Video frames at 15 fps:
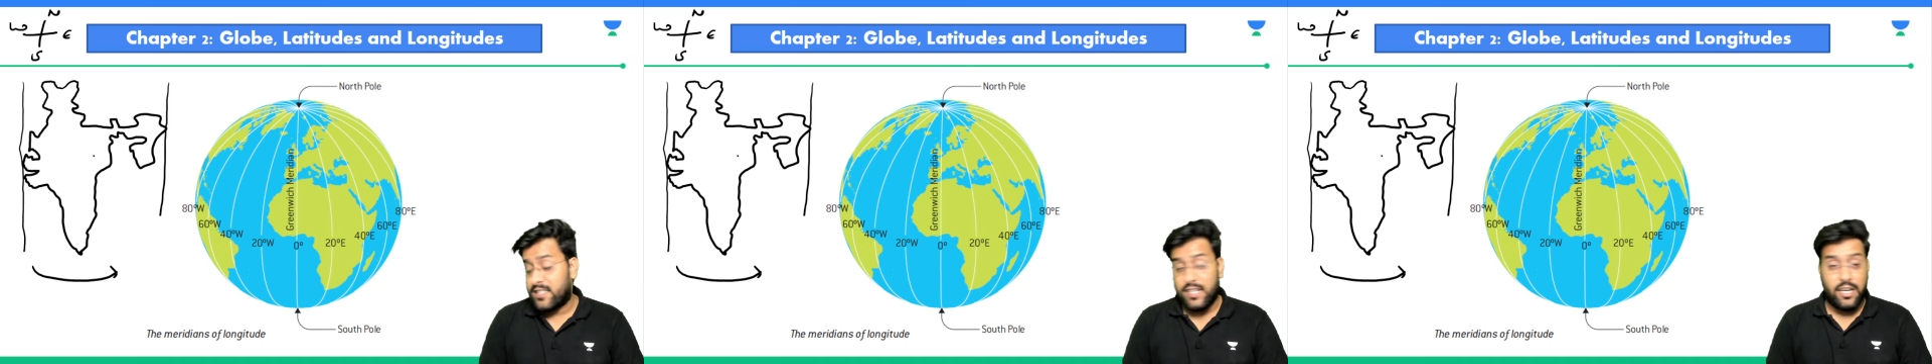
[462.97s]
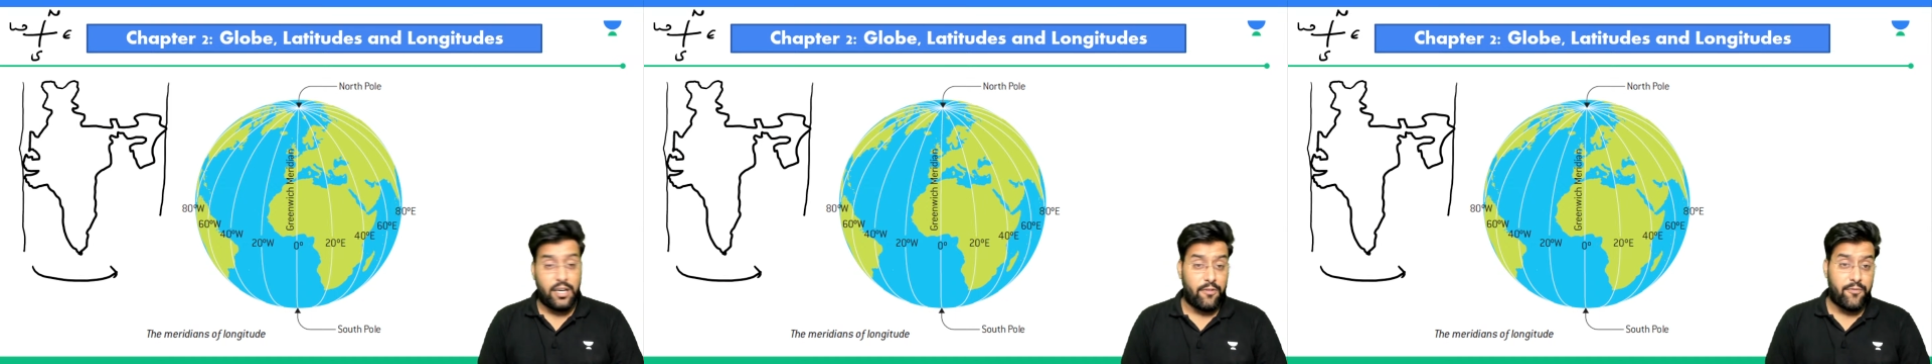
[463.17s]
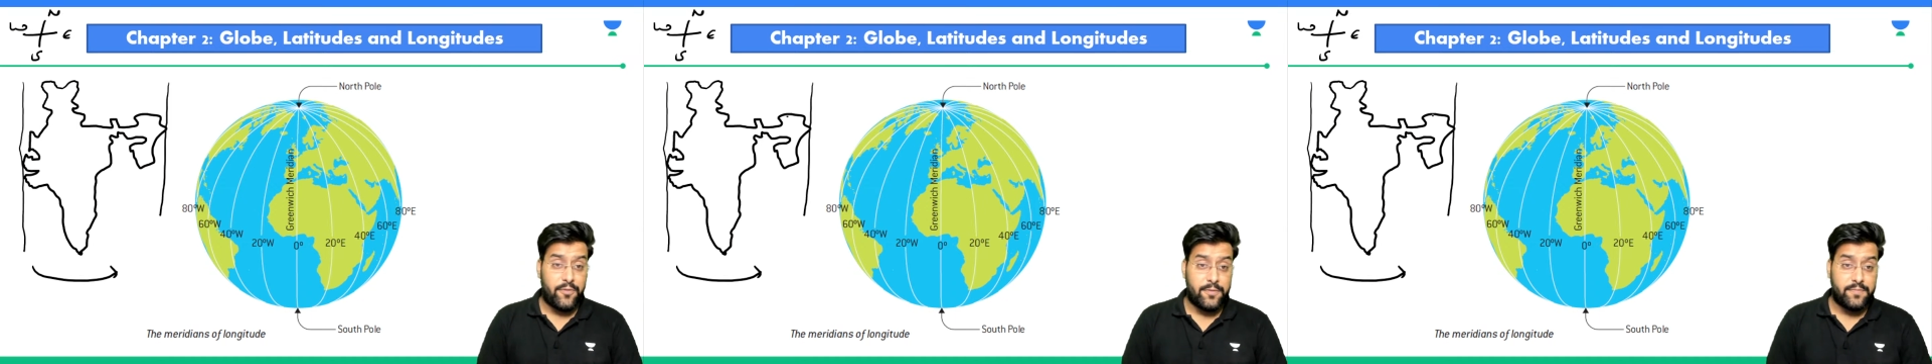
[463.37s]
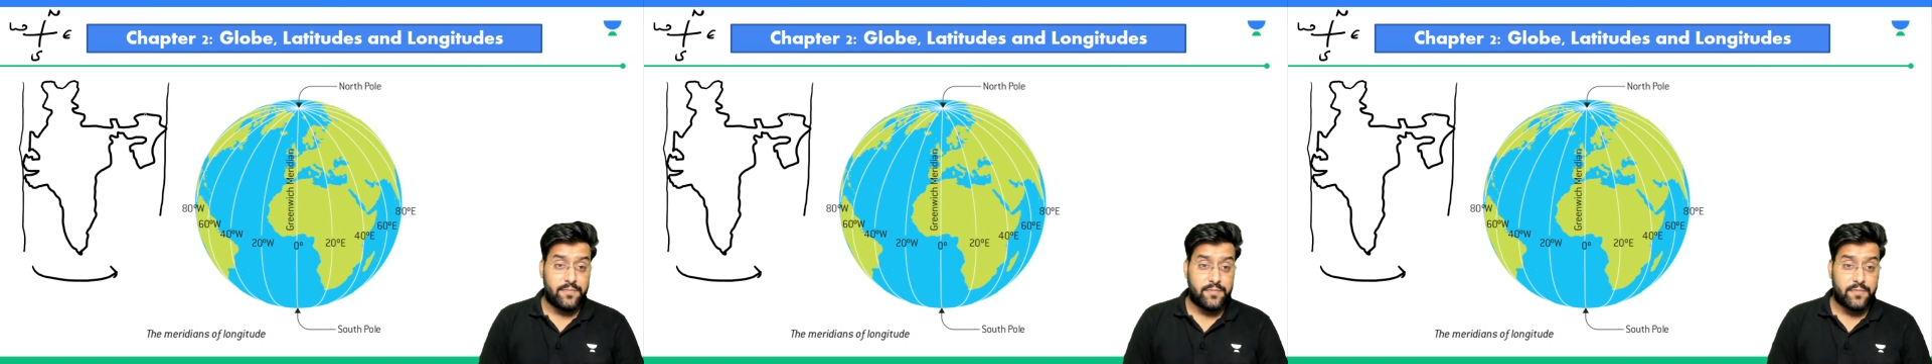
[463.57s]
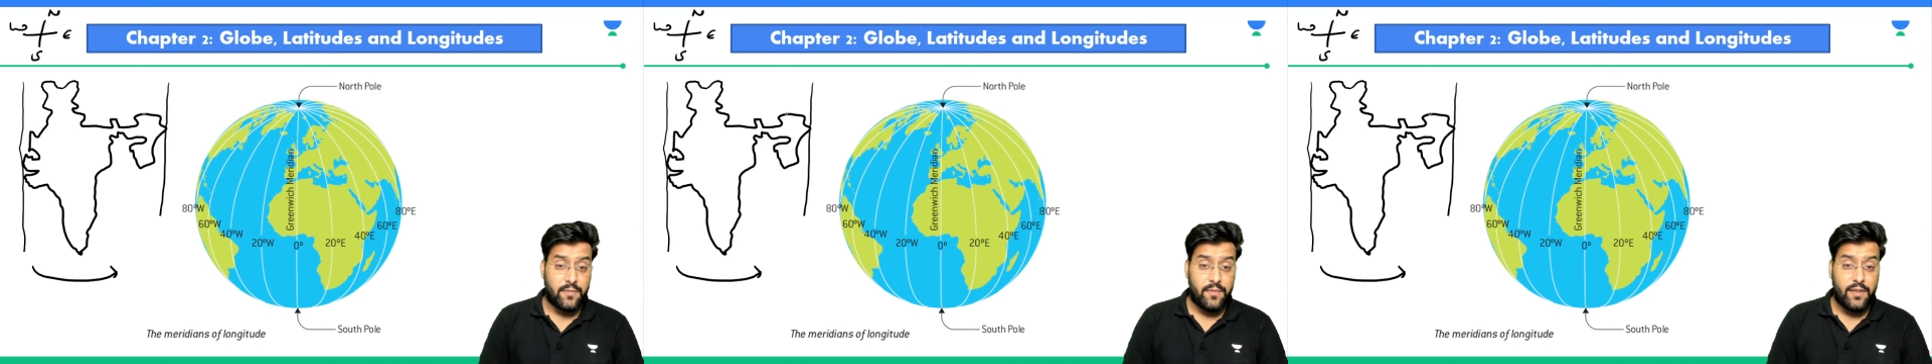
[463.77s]
half.
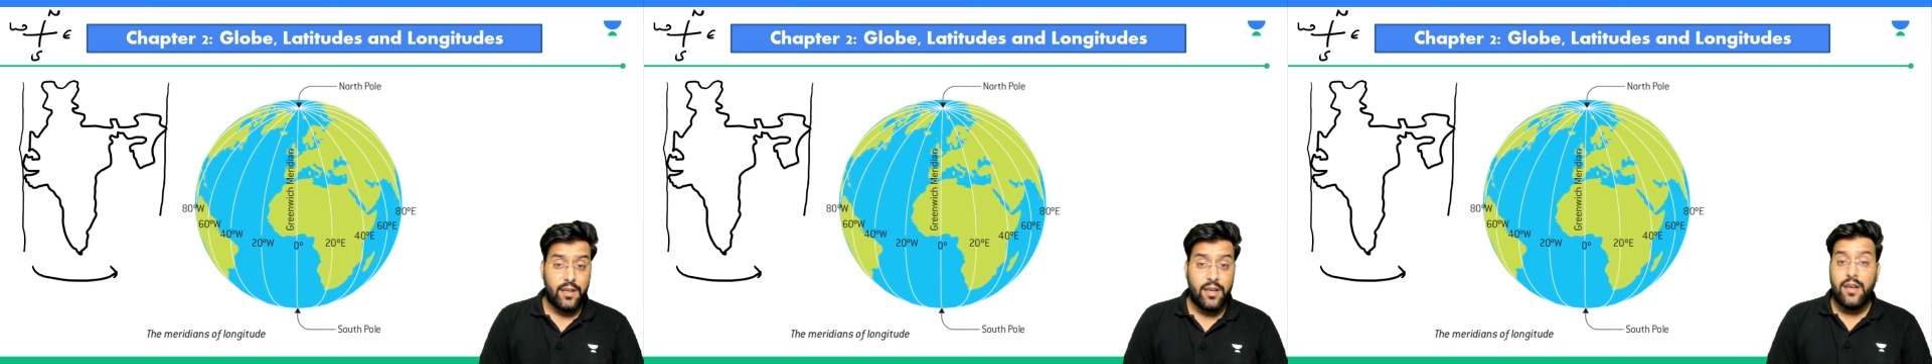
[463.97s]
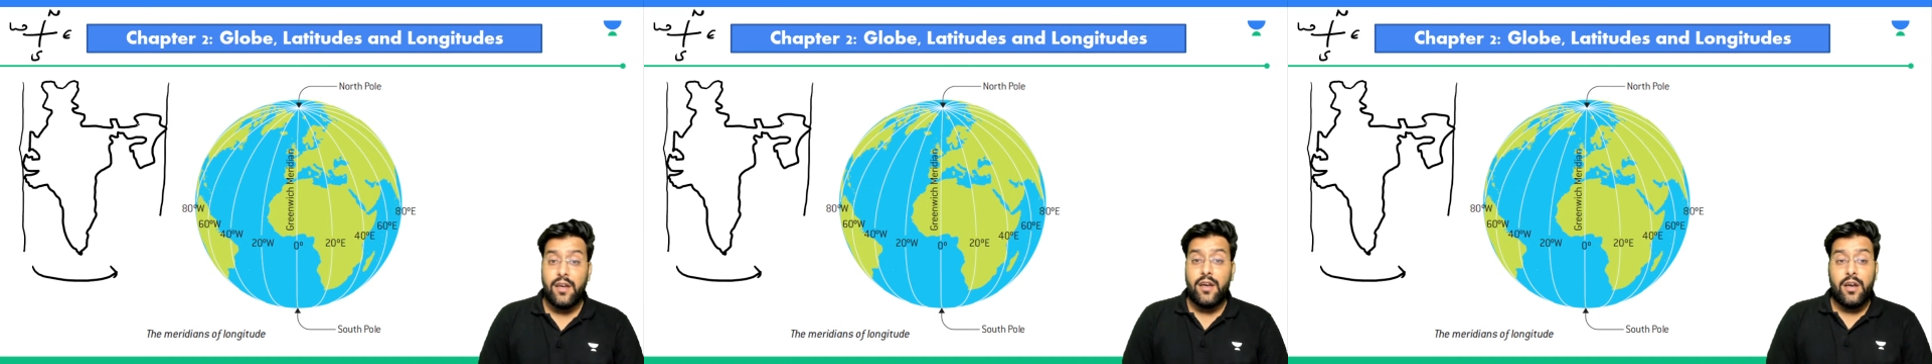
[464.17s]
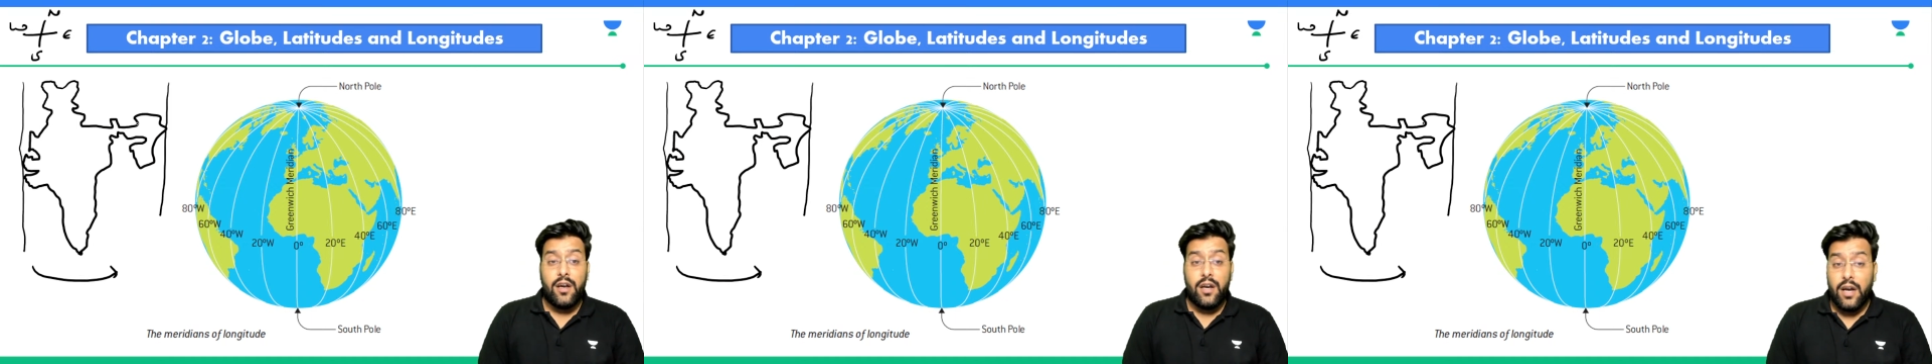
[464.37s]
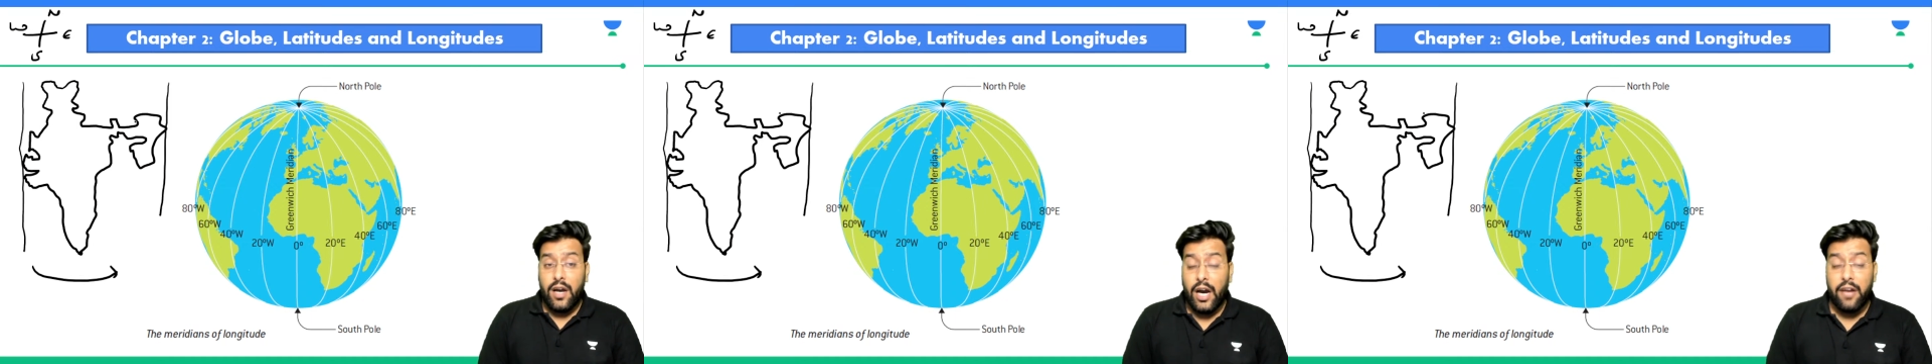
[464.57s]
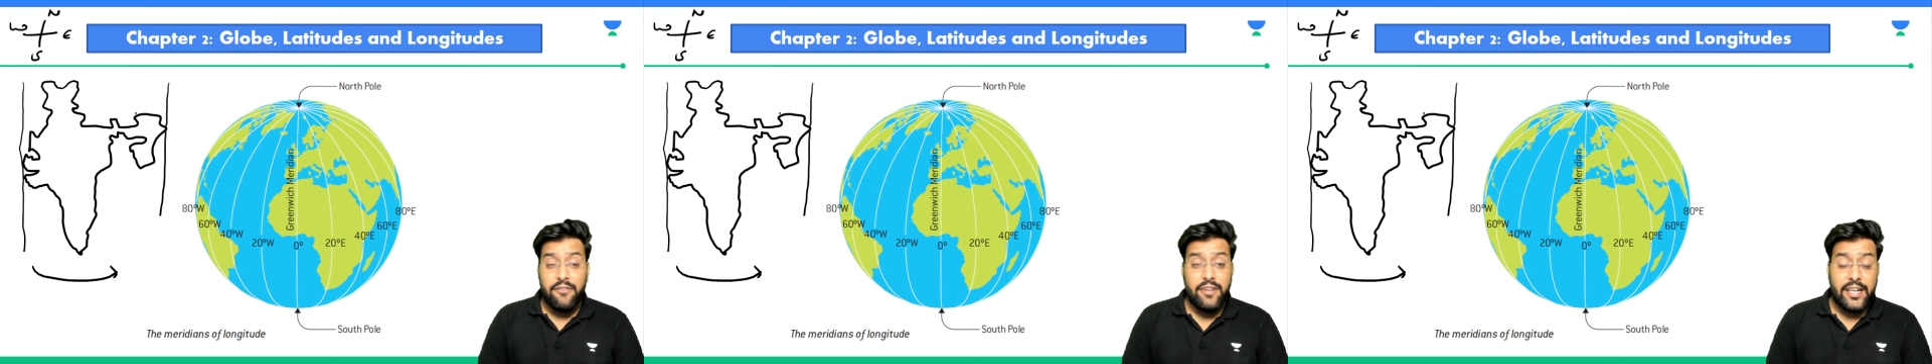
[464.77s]

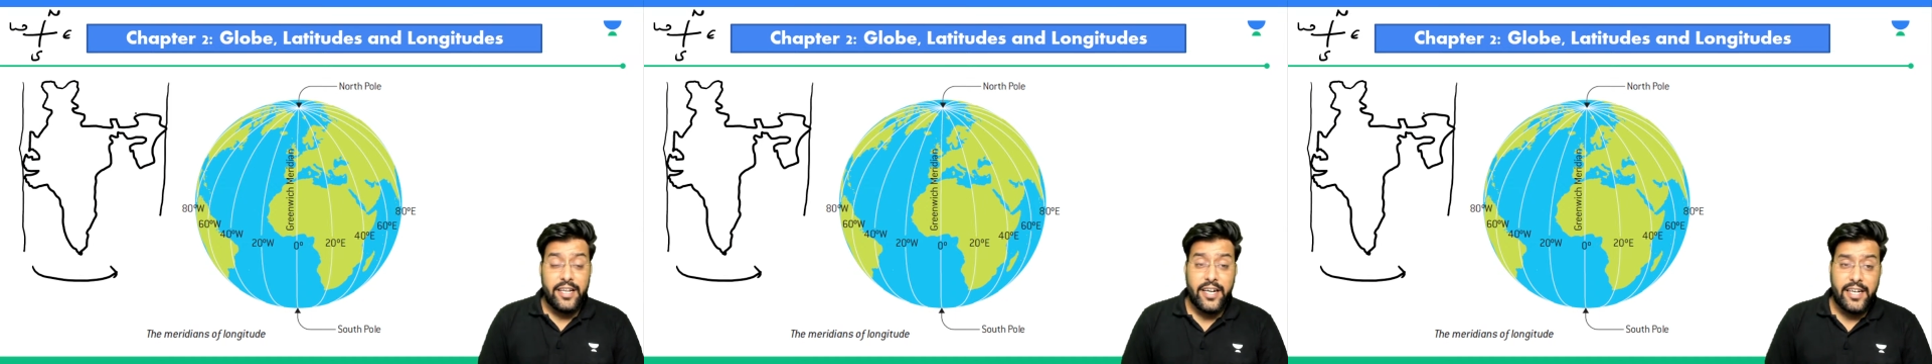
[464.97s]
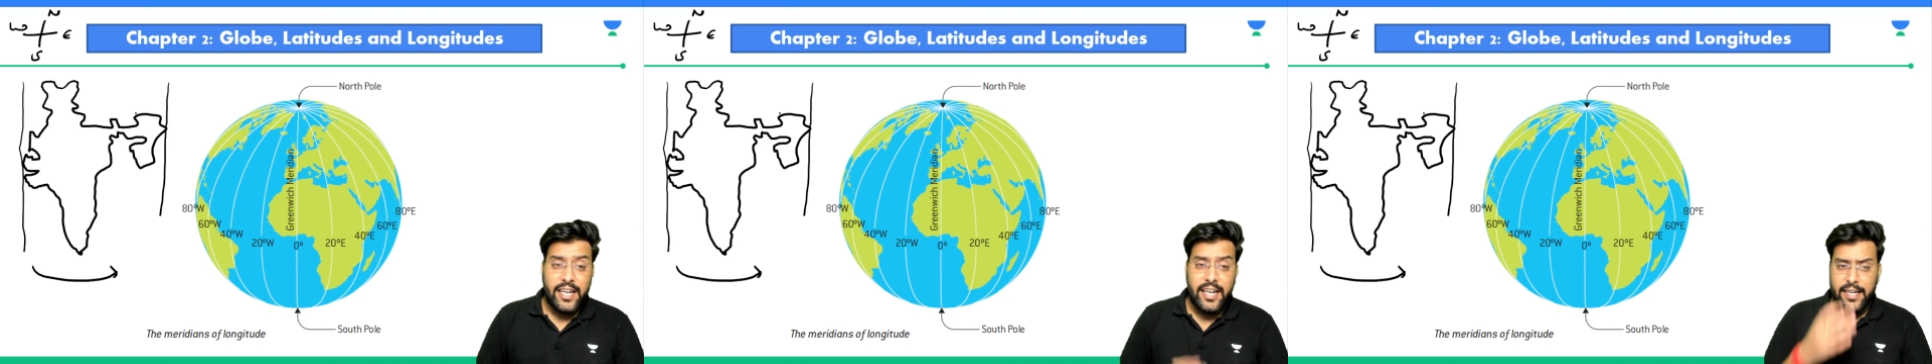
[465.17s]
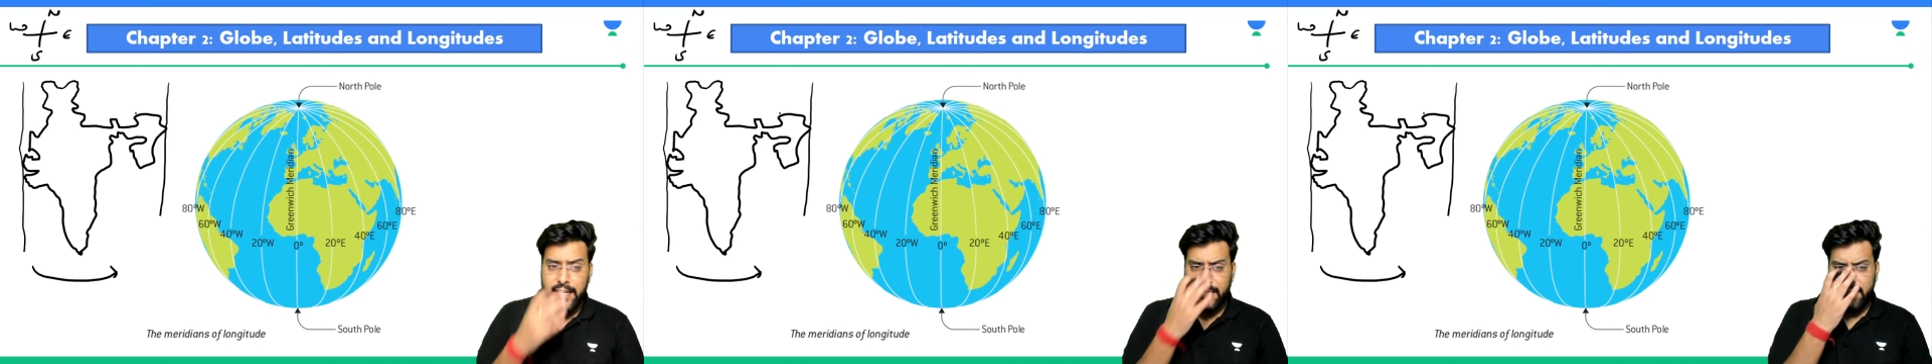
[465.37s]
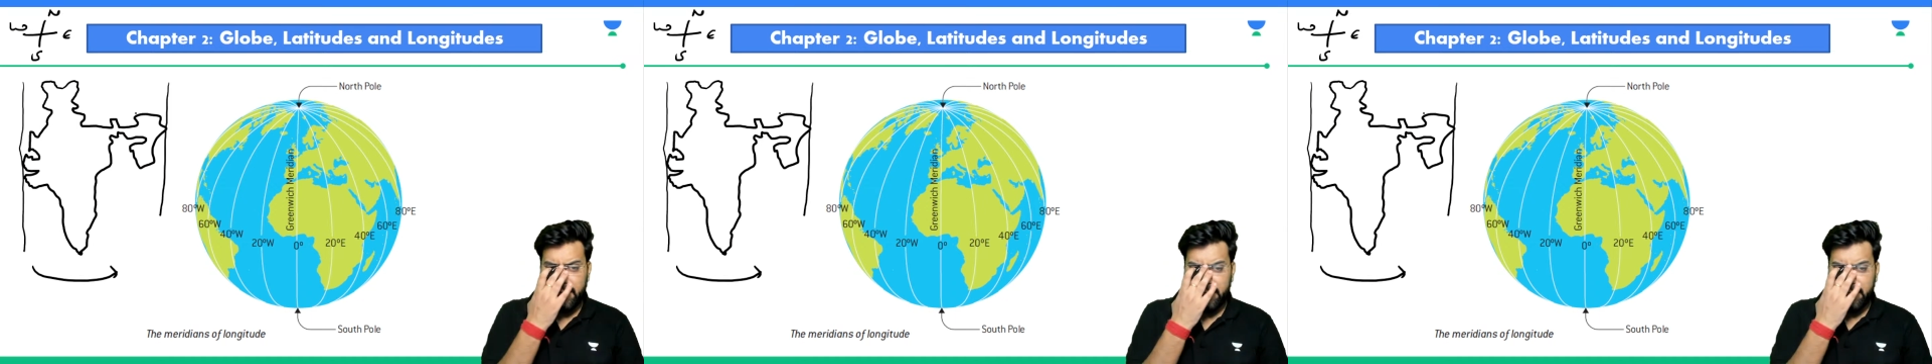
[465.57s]
Are we clear till here?